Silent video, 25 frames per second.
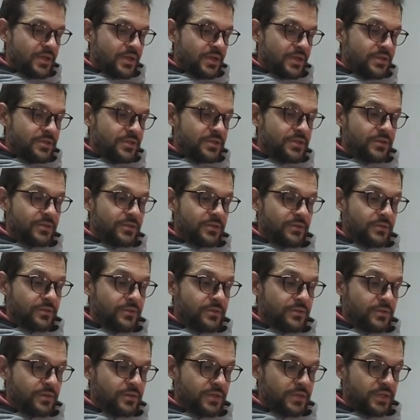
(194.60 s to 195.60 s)
So
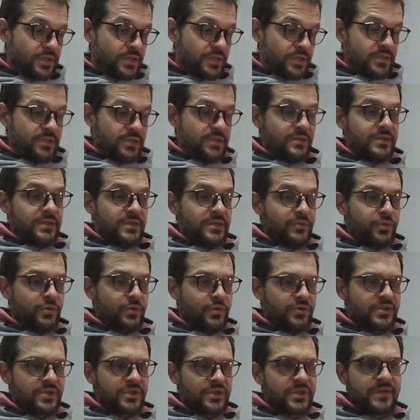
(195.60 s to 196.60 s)
that
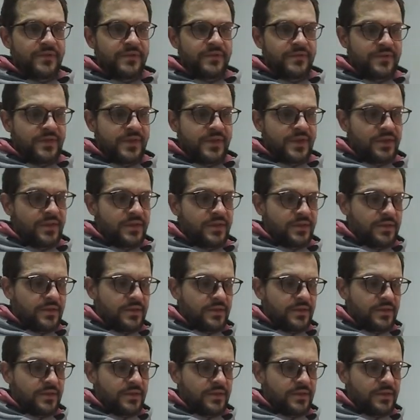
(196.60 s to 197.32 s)
was, I think,